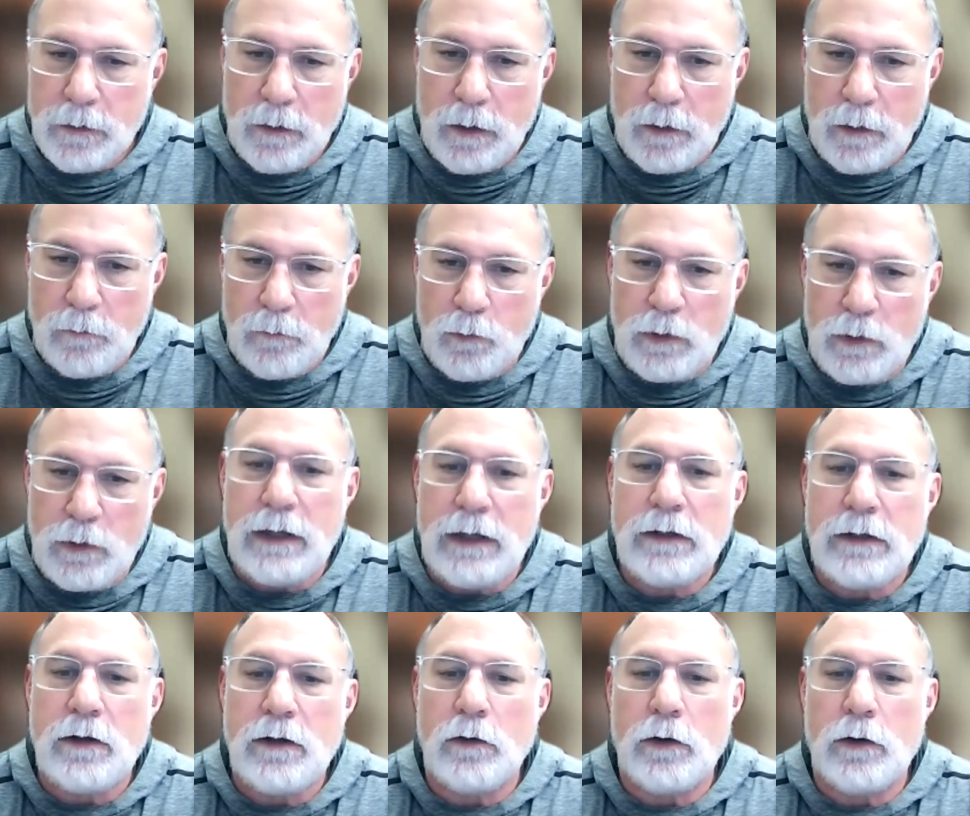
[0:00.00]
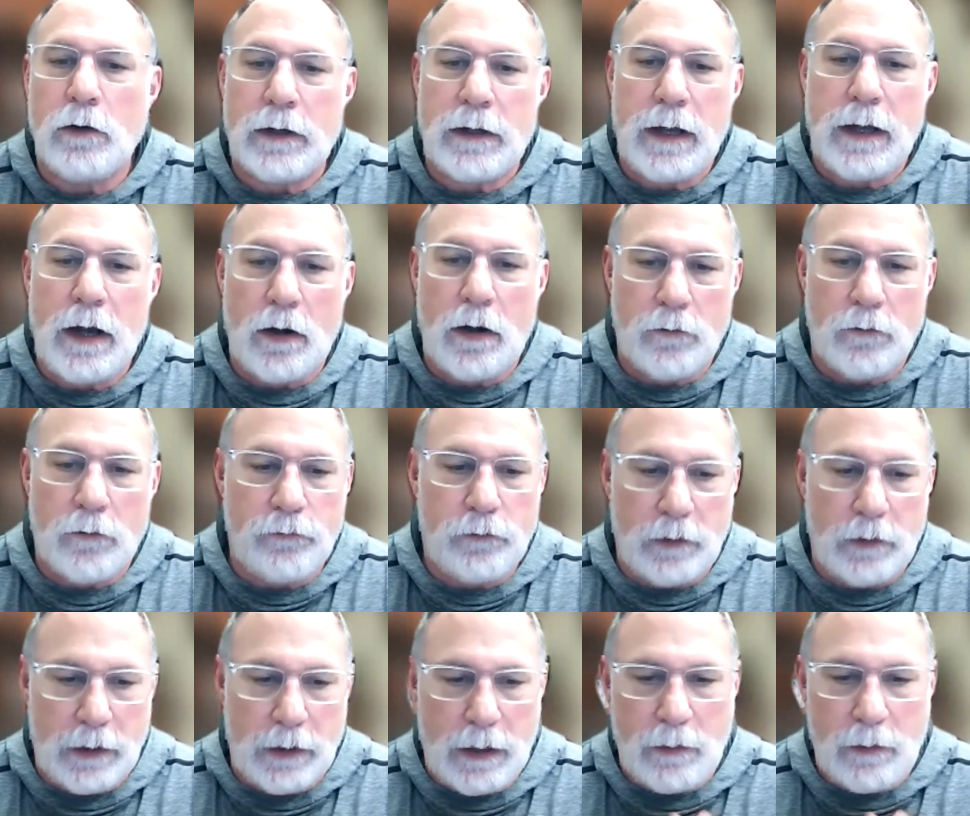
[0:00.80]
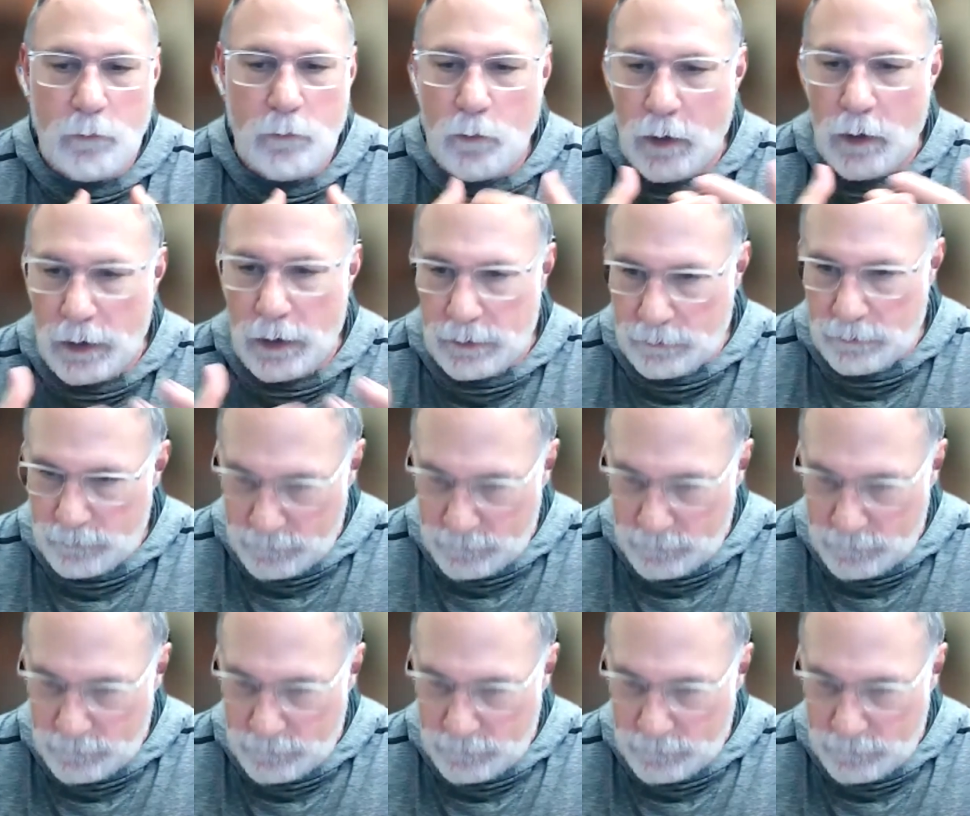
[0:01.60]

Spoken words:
we need to look carefully at what